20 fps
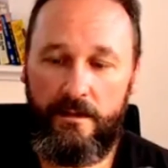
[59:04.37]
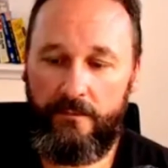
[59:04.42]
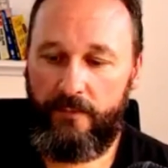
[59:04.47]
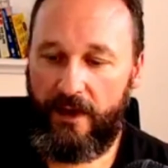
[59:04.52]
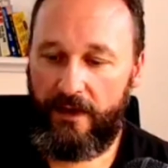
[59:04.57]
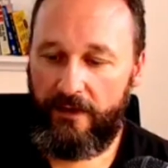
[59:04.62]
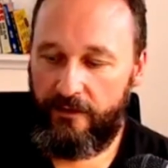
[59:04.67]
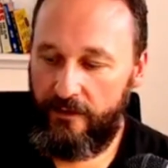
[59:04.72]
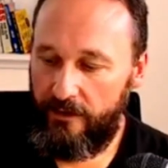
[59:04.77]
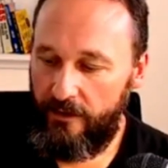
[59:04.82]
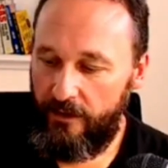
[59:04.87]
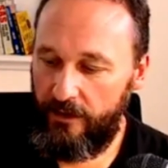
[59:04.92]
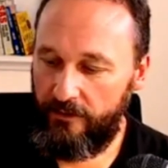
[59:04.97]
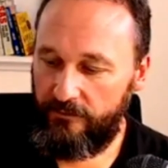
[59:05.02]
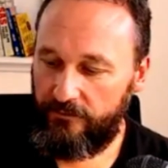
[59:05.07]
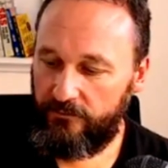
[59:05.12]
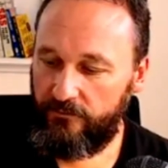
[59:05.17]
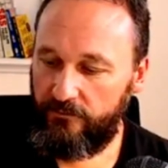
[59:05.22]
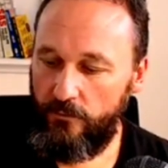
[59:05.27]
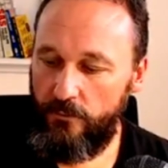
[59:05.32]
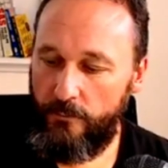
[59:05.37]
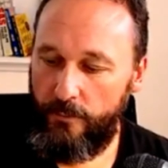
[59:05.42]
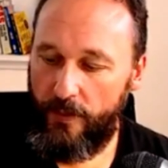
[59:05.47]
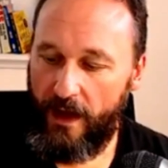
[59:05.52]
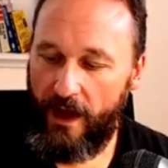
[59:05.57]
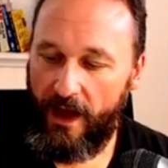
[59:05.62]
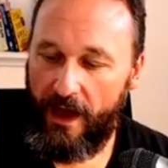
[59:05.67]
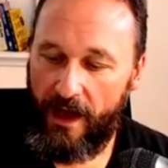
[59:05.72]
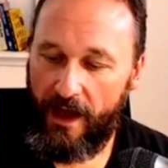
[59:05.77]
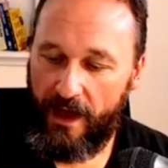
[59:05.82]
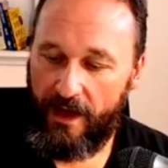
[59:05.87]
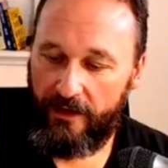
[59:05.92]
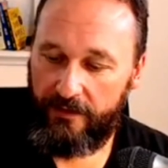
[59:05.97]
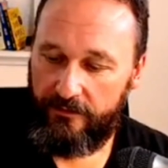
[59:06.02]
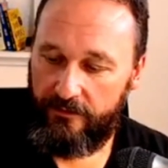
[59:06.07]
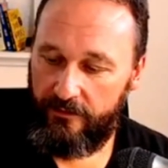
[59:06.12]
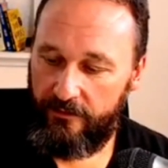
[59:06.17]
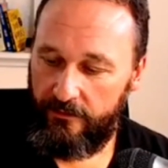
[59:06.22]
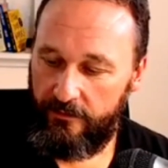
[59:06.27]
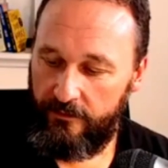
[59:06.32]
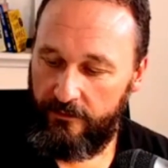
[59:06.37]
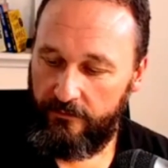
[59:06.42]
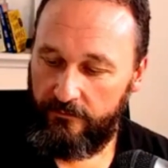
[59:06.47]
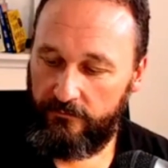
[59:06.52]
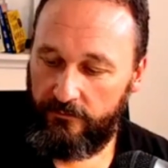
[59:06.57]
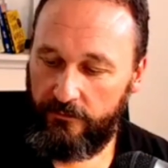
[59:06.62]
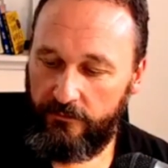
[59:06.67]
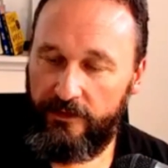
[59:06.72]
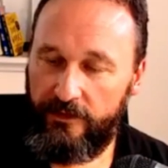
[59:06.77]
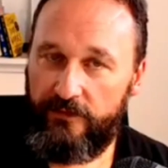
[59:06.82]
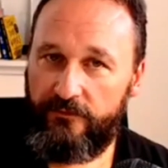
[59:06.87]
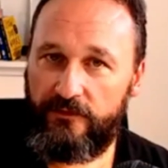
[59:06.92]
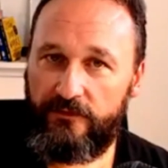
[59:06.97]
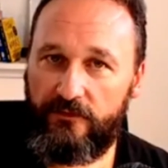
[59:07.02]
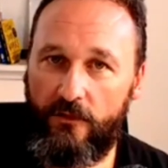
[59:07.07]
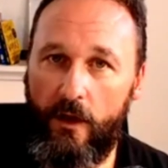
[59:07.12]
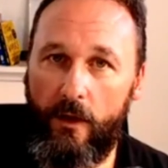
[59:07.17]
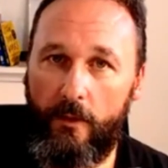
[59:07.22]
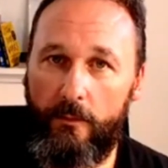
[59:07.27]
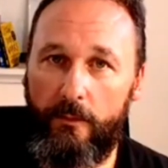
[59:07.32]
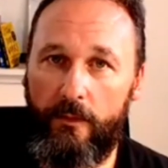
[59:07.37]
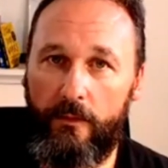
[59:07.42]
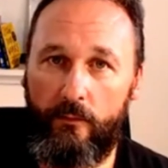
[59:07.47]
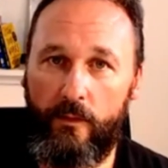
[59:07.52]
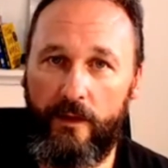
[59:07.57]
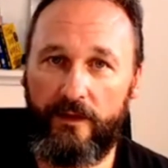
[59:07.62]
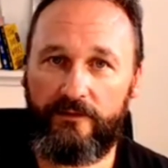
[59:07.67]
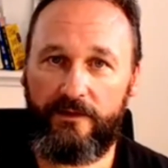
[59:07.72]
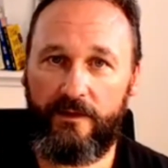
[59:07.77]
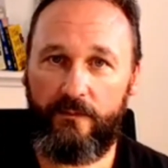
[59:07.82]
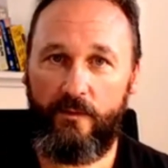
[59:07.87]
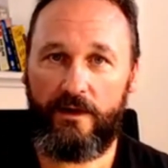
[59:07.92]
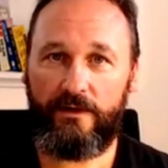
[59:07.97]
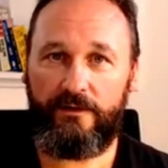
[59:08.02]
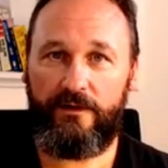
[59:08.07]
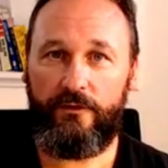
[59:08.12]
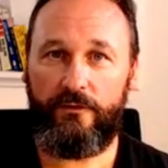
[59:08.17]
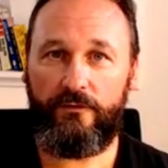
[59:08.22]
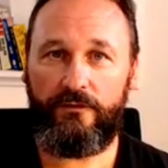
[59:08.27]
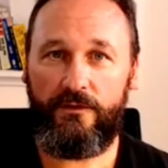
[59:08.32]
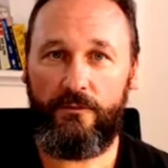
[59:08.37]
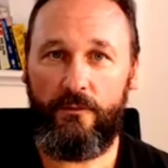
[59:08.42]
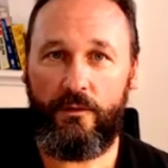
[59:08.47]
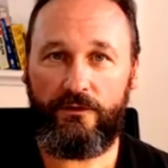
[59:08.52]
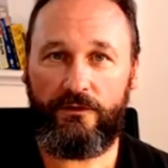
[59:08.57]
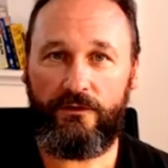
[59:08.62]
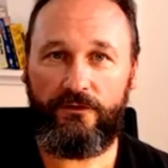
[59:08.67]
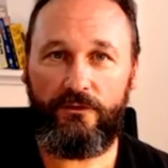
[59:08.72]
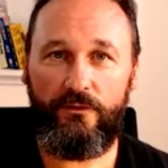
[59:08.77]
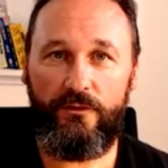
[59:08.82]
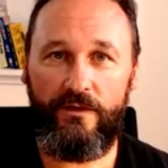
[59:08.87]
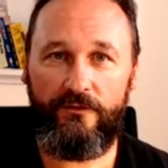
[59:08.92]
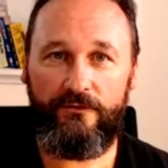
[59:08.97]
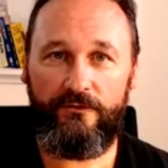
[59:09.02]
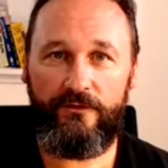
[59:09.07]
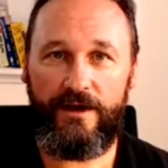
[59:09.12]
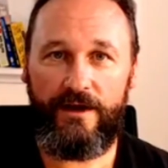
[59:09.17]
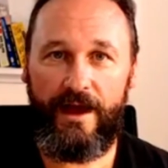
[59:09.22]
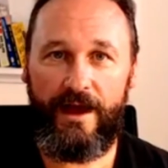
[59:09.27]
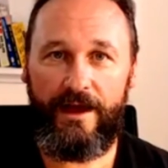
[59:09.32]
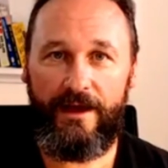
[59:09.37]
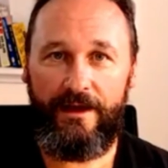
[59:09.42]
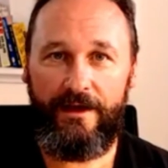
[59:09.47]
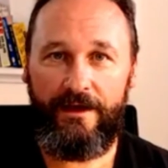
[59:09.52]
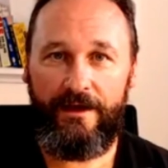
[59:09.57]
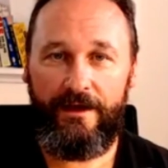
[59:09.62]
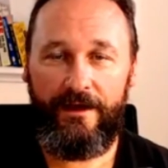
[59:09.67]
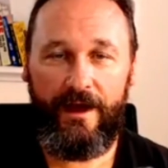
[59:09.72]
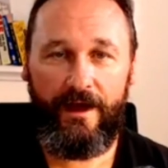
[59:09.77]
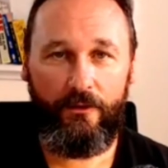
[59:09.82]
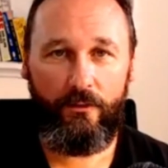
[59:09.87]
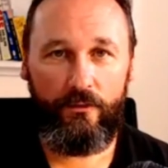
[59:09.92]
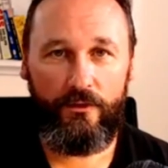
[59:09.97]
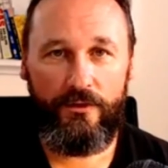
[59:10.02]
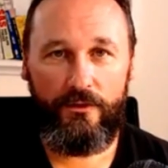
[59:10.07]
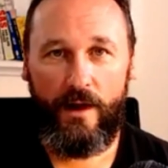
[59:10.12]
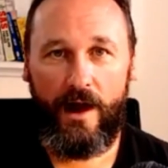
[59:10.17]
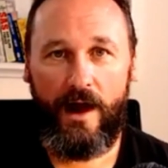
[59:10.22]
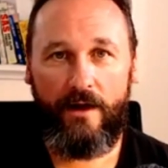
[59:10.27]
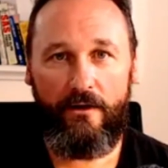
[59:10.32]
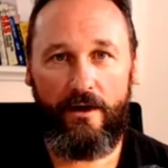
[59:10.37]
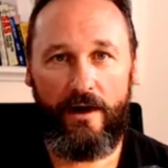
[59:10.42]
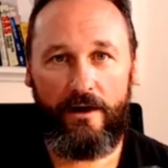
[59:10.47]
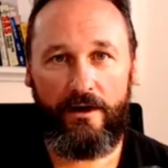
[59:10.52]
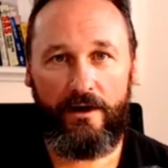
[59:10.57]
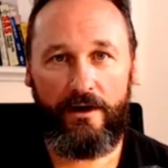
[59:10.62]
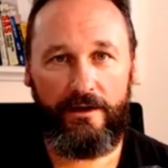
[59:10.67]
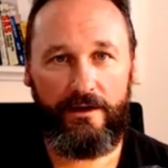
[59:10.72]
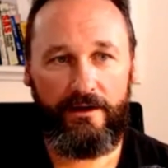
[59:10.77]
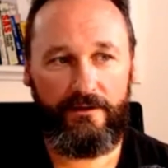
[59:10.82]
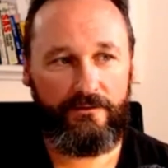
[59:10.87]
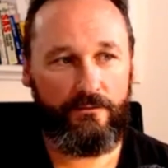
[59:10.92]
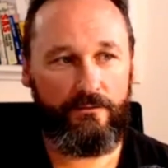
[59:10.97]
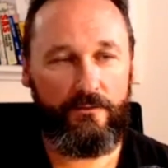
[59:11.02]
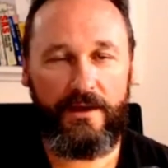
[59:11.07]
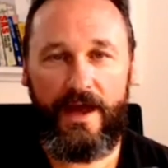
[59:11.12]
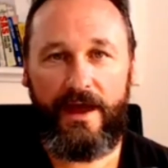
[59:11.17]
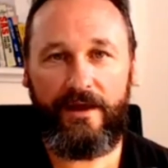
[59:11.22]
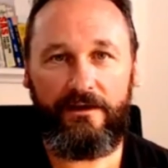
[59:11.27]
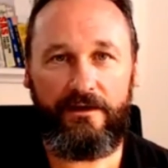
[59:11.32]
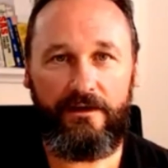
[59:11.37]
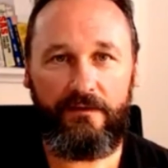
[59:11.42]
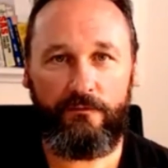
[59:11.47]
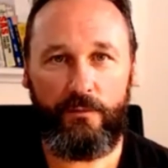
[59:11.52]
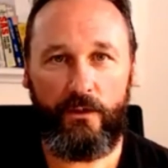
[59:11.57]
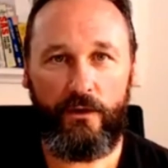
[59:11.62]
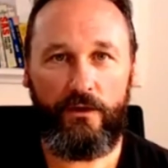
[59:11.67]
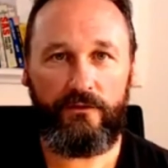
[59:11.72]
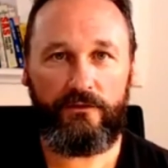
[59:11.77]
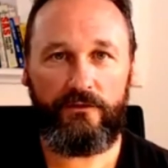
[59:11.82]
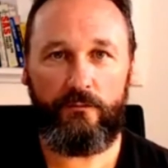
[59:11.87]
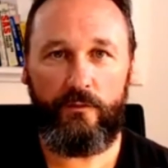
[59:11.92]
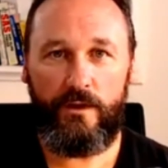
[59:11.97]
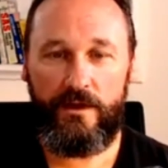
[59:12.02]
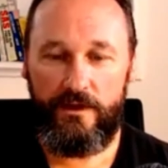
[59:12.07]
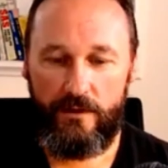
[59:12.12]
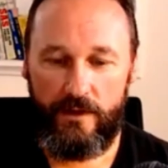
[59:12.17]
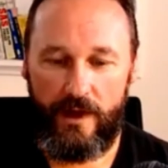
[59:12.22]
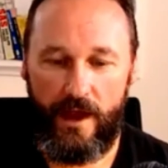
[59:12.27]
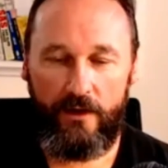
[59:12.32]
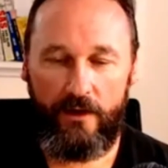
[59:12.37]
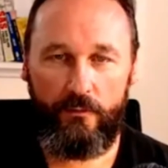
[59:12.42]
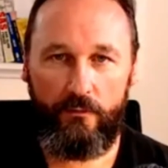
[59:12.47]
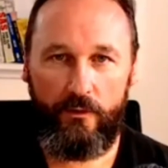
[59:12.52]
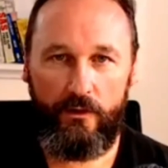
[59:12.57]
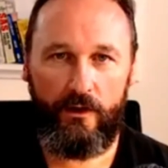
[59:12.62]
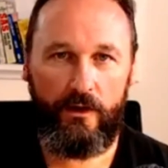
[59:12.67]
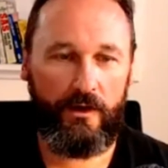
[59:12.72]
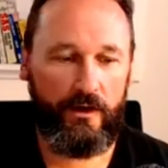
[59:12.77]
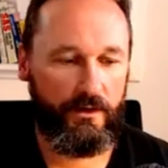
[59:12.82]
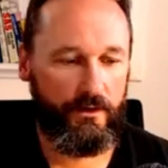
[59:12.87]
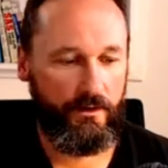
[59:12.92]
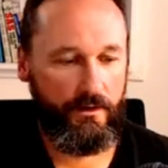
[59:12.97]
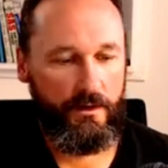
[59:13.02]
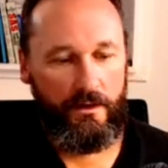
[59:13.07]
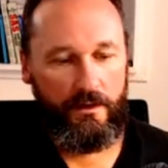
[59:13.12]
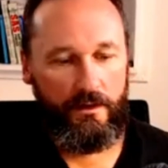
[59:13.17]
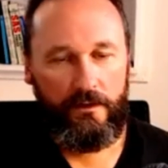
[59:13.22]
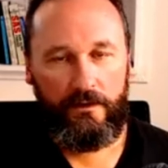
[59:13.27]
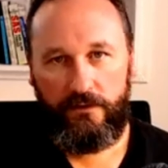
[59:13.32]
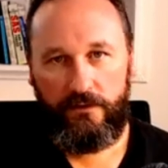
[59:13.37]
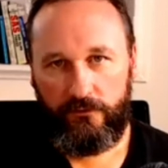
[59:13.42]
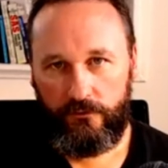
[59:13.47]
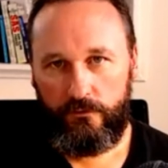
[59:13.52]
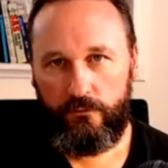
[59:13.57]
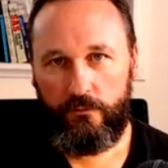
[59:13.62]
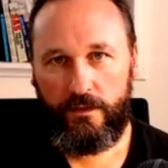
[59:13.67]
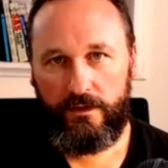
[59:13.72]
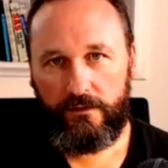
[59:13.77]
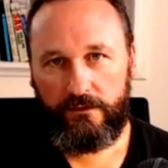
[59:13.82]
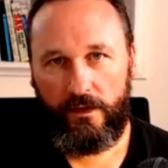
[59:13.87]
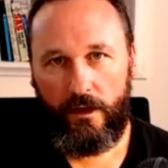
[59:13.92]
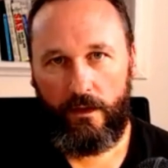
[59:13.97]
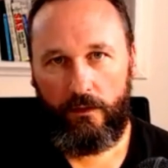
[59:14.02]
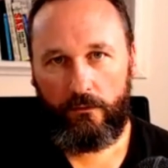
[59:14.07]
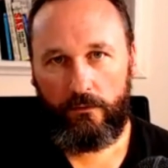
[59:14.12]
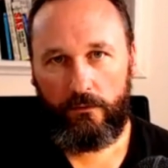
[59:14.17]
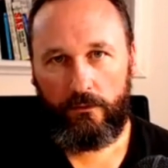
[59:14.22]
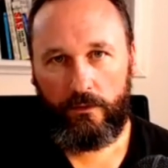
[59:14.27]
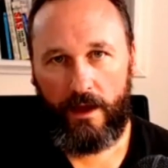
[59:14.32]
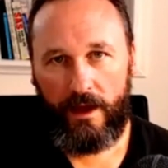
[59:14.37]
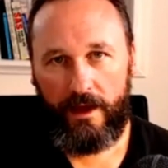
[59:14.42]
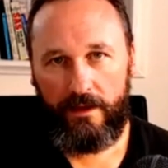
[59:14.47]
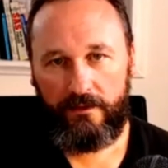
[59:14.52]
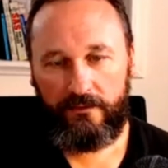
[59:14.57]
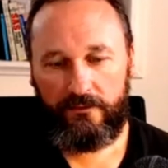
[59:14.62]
But it's super hard to leave a job where someone tells you what to do every day and all you are is a reactive person where you go to work and you do what you're told all day.